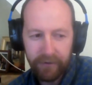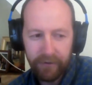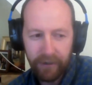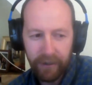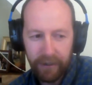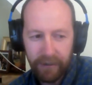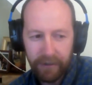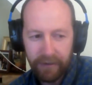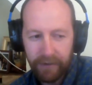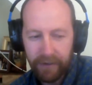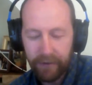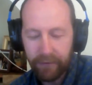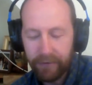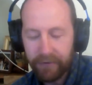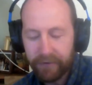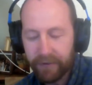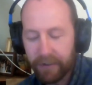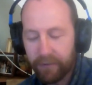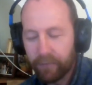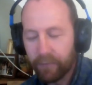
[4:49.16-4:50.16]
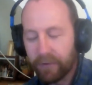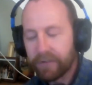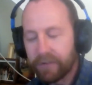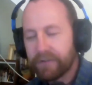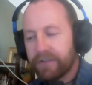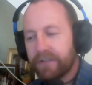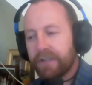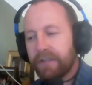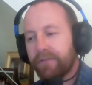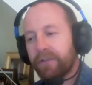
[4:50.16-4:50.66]
and how internet
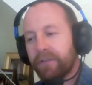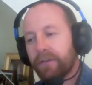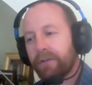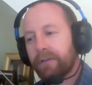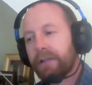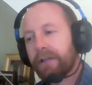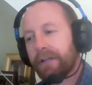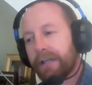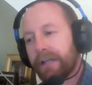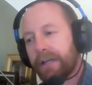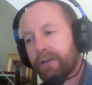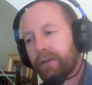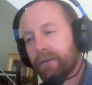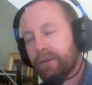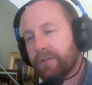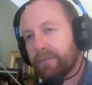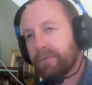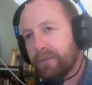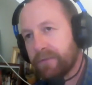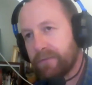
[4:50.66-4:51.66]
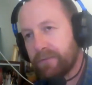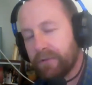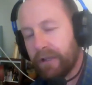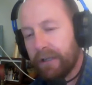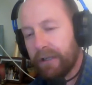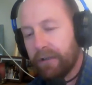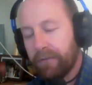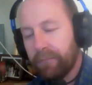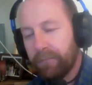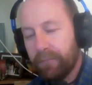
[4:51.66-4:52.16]
works, even though a lot of that course was
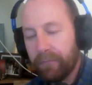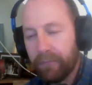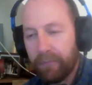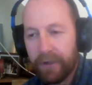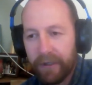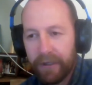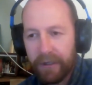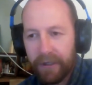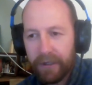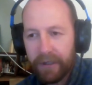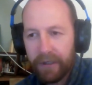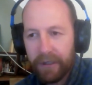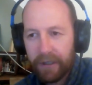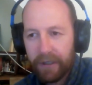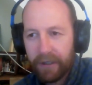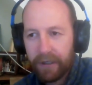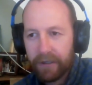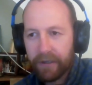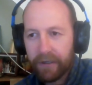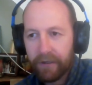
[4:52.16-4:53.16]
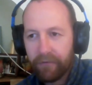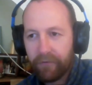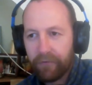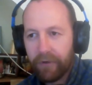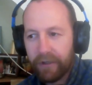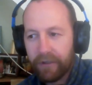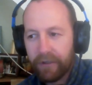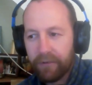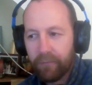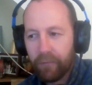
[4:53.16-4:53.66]
kind
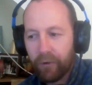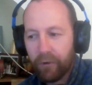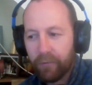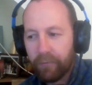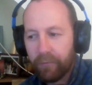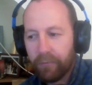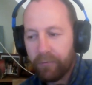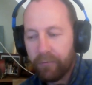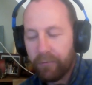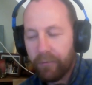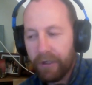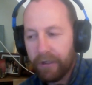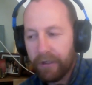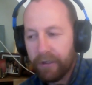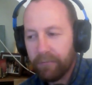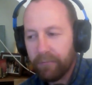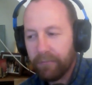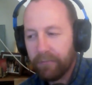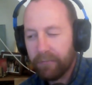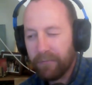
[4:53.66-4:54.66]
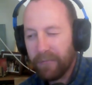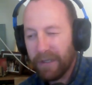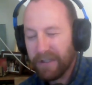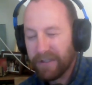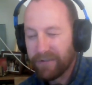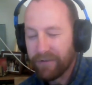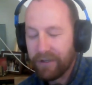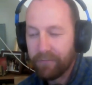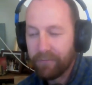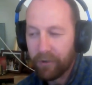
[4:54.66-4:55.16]
of more
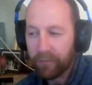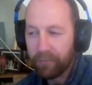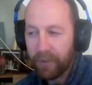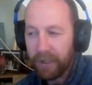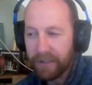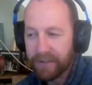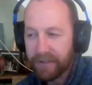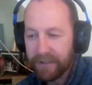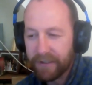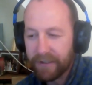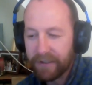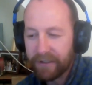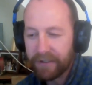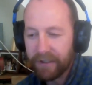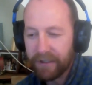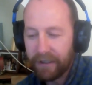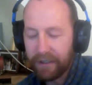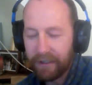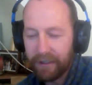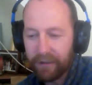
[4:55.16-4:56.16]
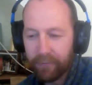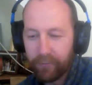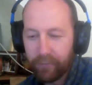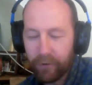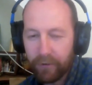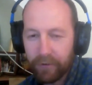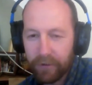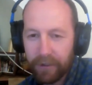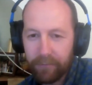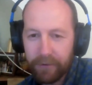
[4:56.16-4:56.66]
mainstream or basic
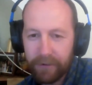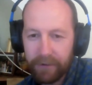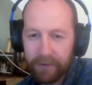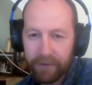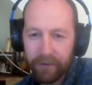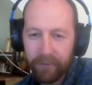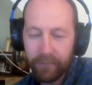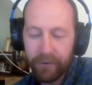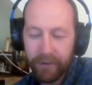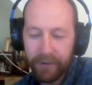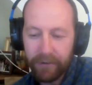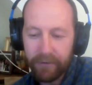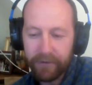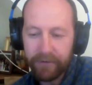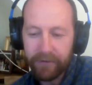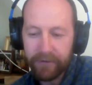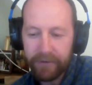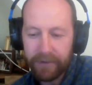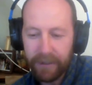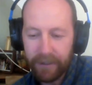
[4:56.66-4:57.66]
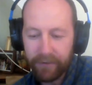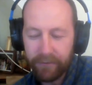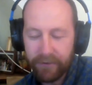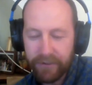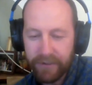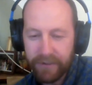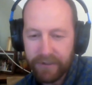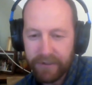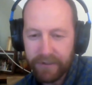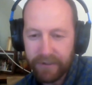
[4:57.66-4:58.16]
programming, compiled
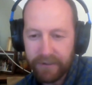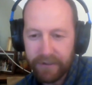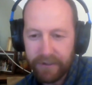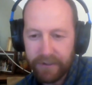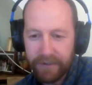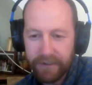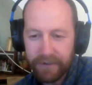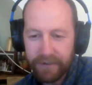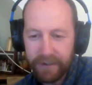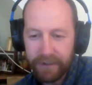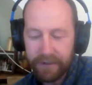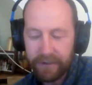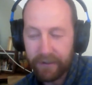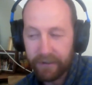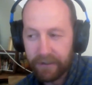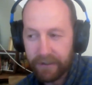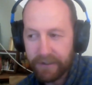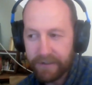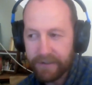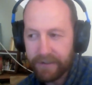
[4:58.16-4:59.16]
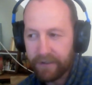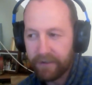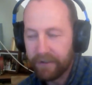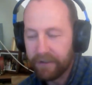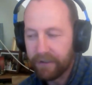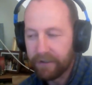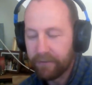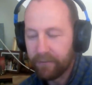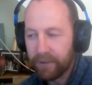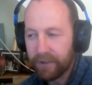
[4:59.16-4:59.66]
languages and things like that, not necessarily
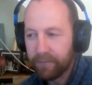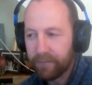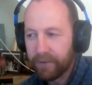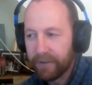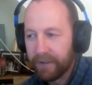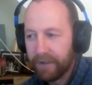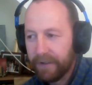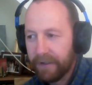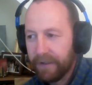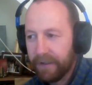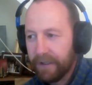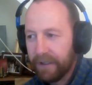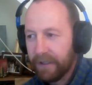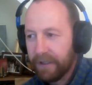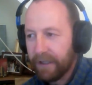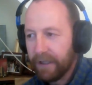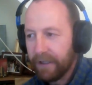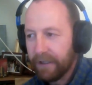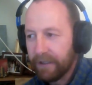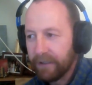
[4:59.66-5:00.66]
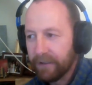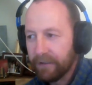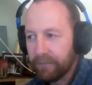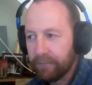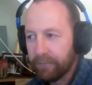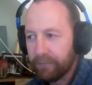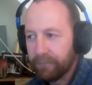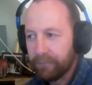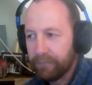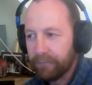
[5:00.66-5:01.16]
on the web.
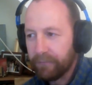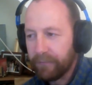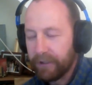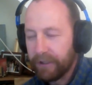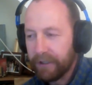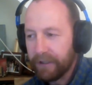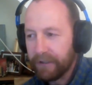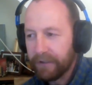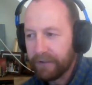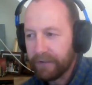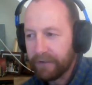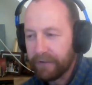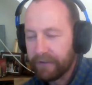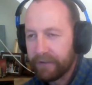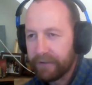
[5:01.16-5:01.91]
And